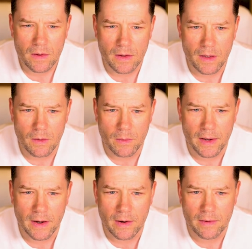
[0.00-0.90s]
we're
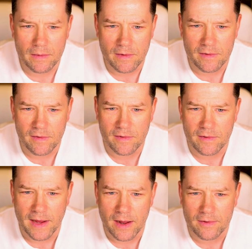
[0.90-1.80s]
here this is the
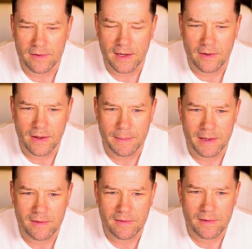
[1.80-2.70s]
Seattle city
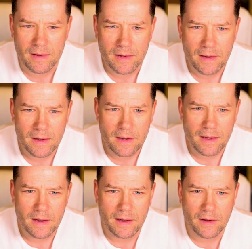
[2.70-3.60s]
limits.
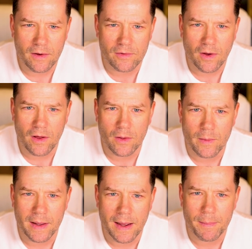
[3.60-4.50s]
It goes all the
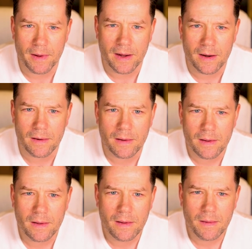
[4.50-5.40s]
way up here,
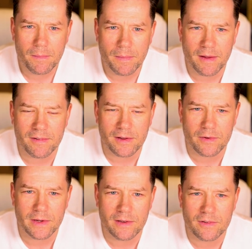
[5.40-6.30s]

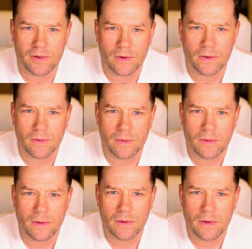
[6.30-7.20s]
basically
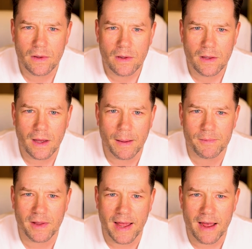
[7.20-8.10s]
up
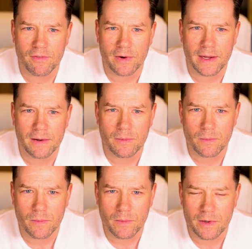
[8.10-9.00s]
to Everett,
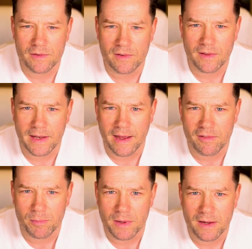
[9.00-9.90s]
which is the
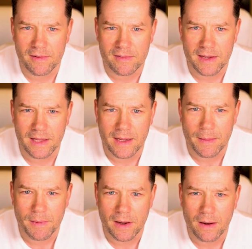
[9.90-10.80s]
next biggest city
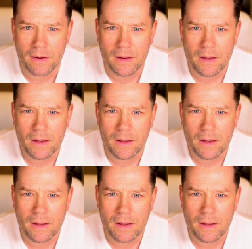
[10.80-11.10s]
up here.